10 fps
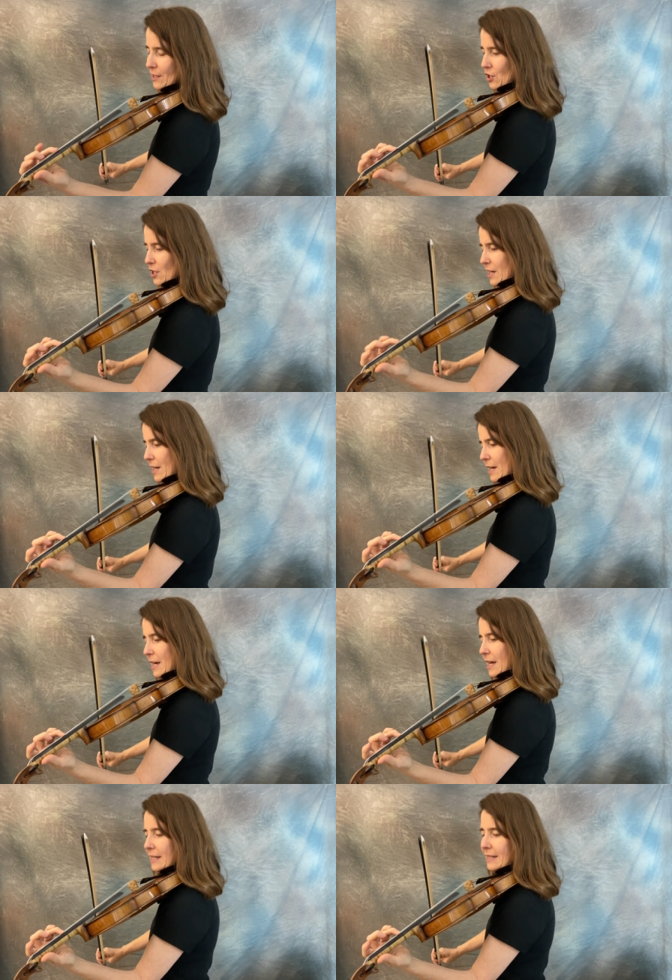G,
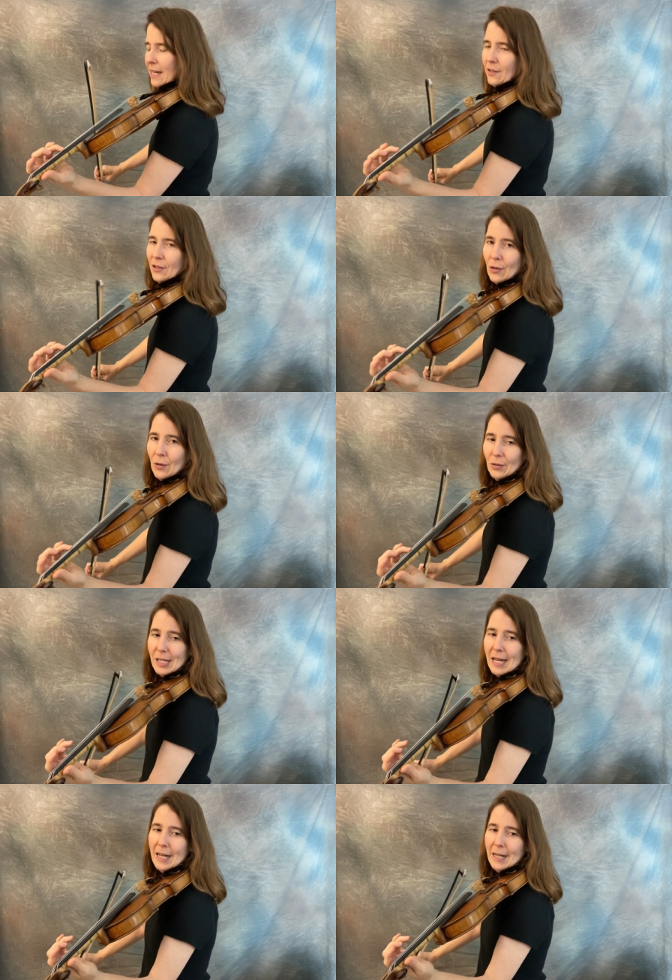down the whole
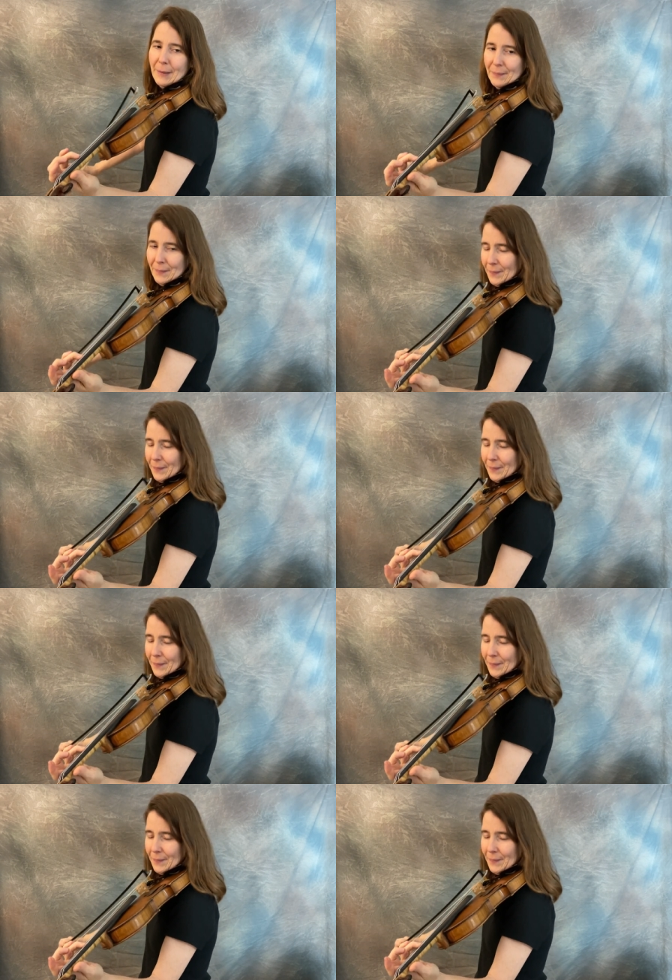time.